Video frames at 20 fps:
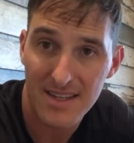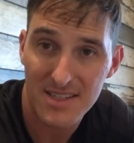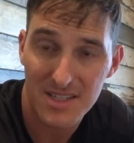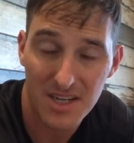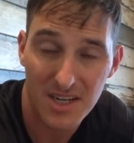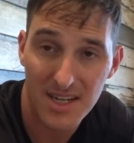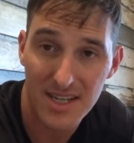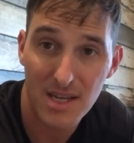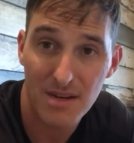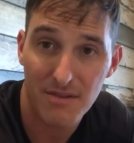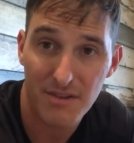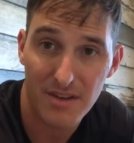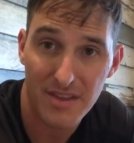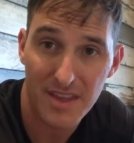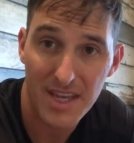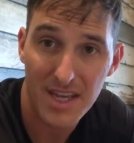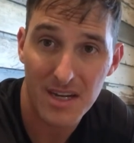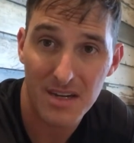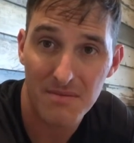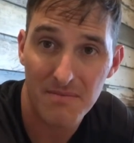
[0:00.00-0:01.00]
It's a good deal for
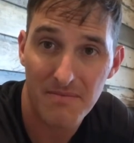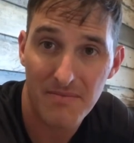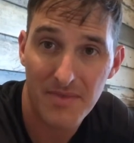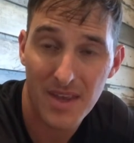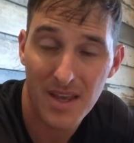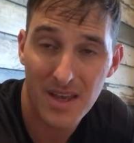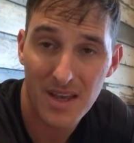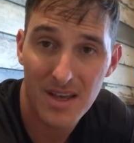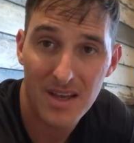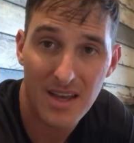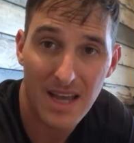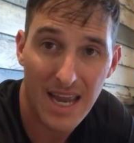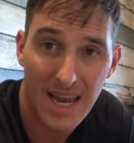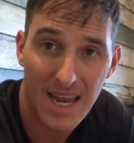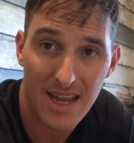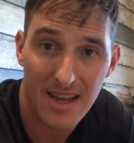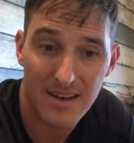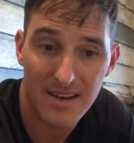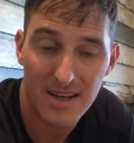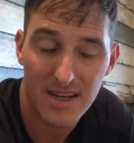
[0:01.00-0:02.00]
them.
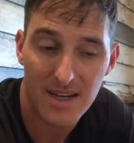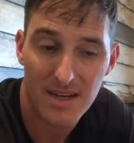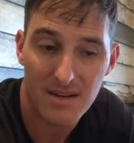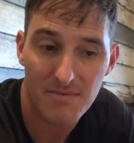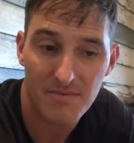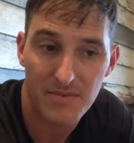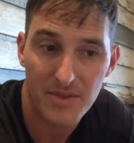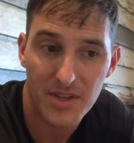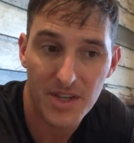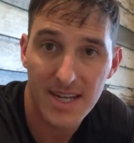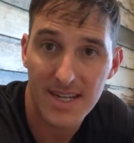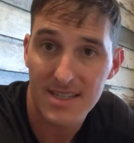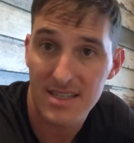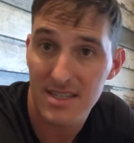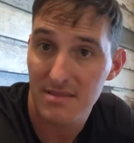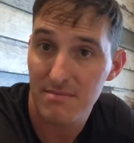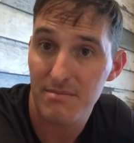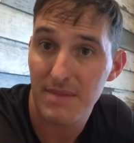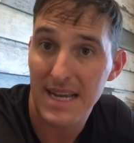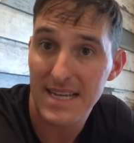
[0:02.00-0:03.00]
And um, you get
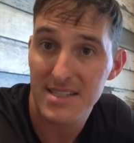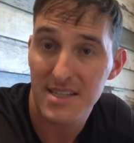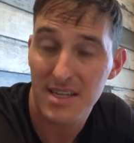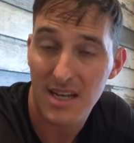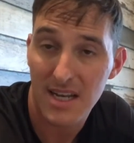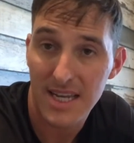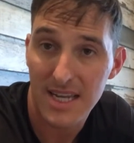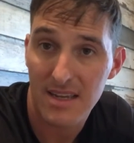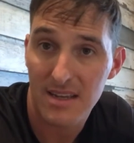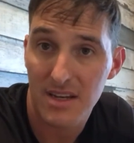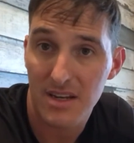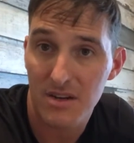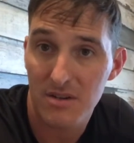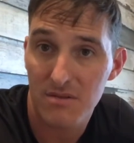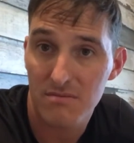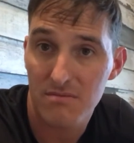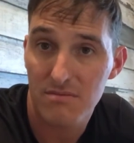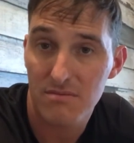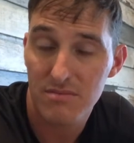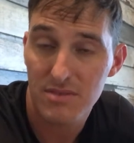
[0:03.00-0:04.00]
to basically, you know,
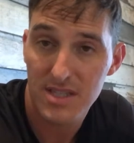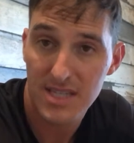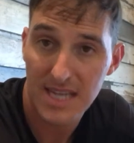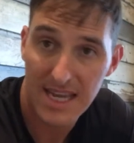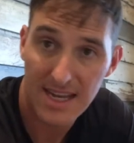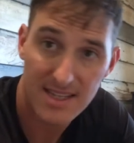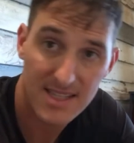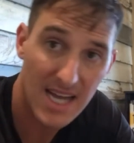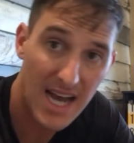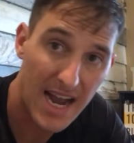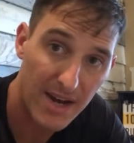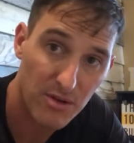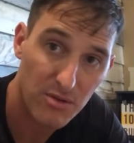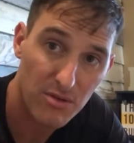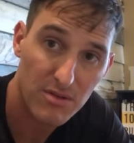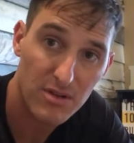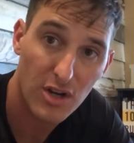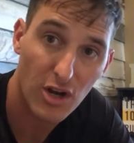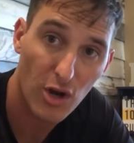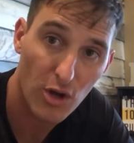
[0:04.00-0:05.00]
take title,
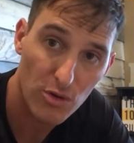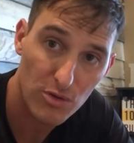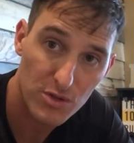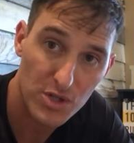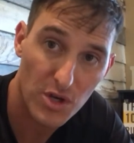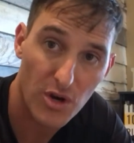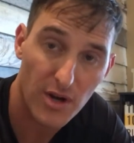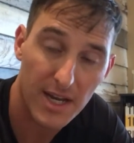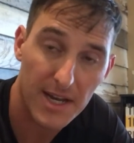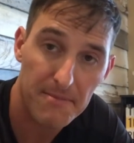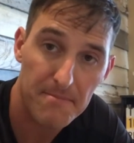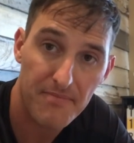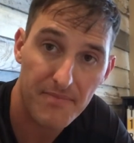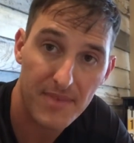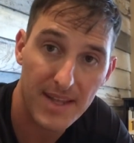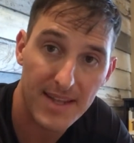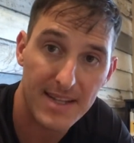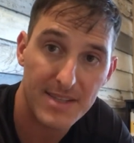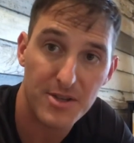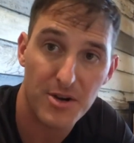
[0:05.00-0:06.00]
close on it,
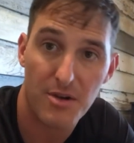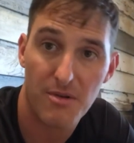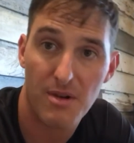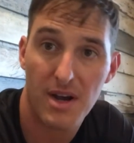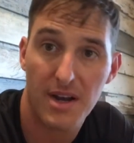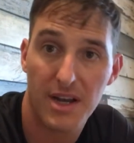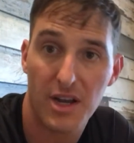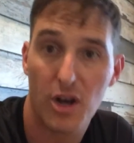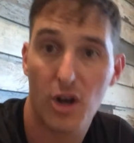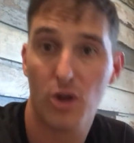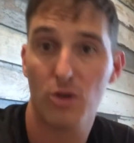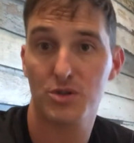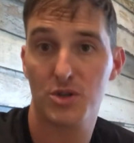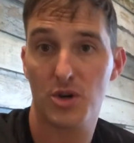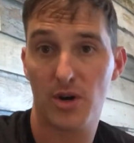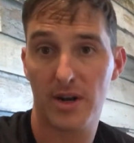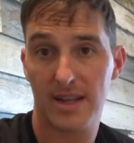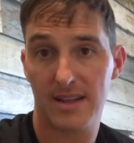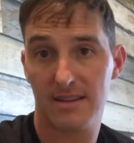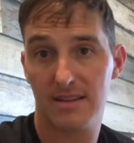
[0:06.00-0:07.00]
and then turn around and close
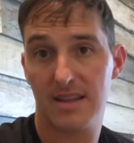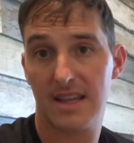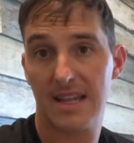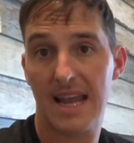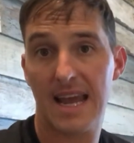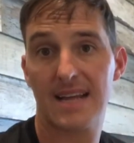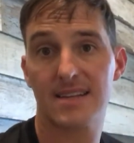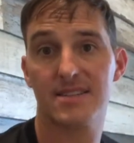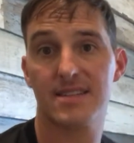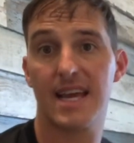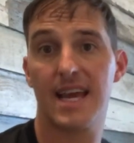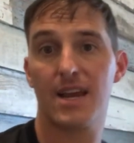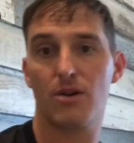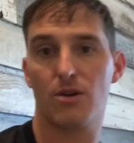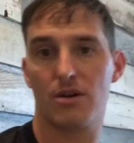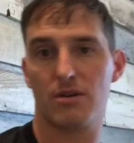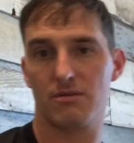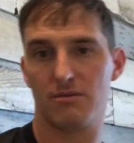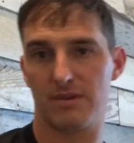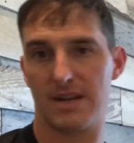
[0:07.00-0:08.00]
on it the next day
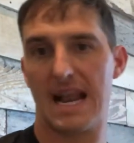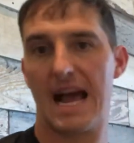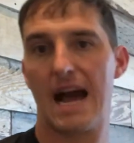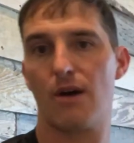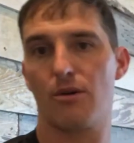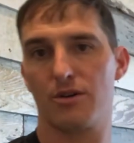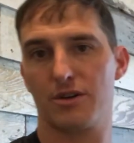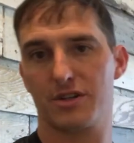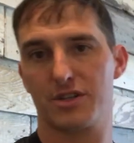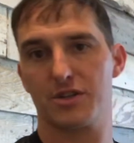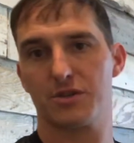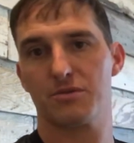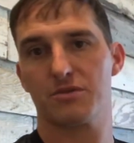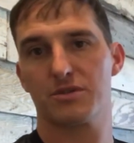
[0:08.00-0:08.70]
or an hour or two.